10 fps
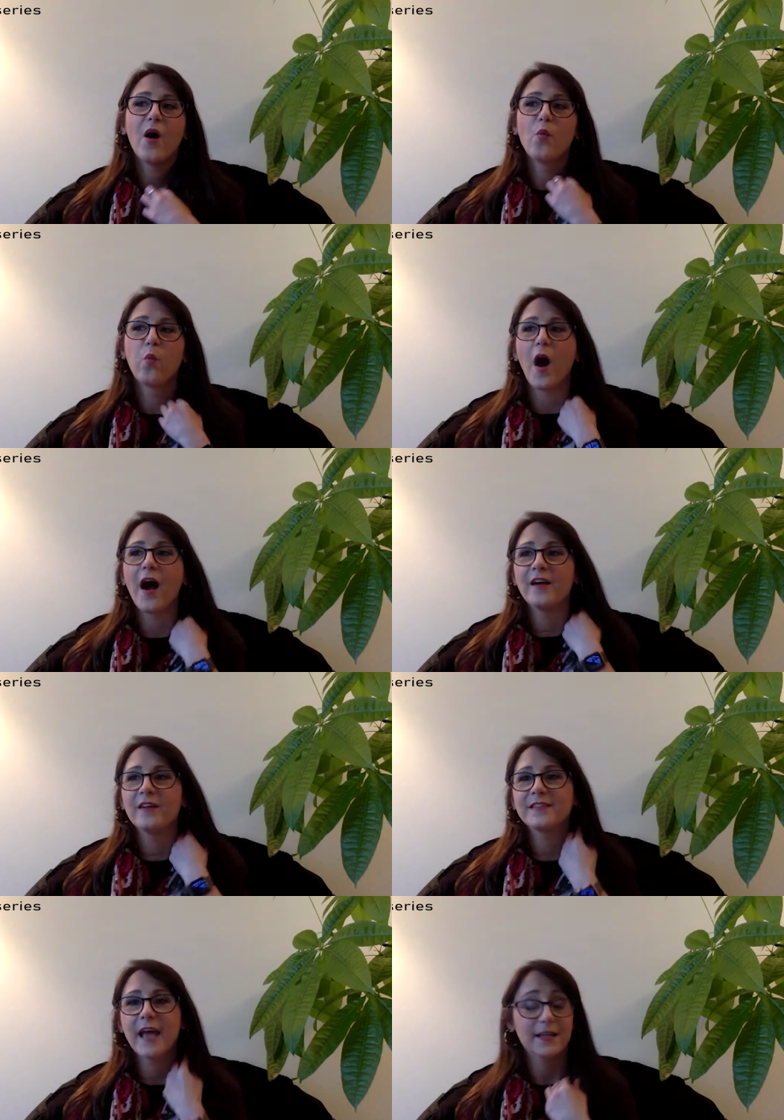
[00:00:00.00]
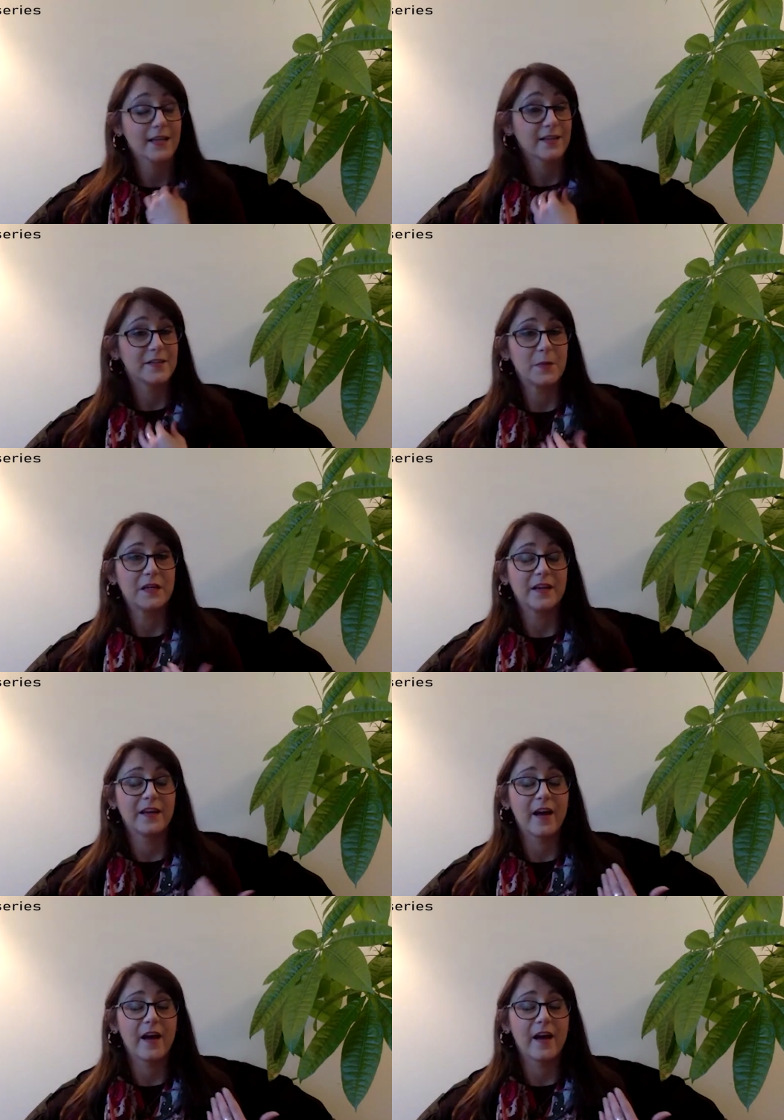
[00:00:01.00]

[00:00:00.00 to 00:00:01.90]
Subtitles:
while technically speaking,